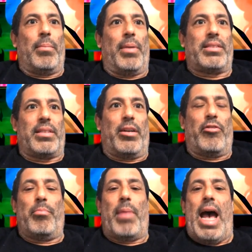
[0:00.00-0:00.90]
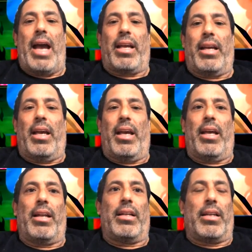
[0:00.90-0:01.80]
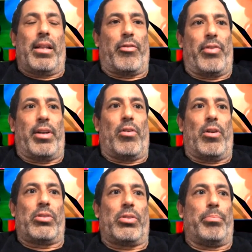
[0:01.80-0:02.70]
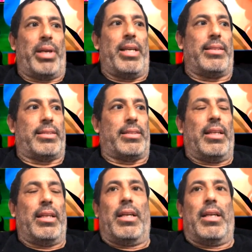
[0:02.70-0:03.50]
myself, Mac, and another friend of ours, Base.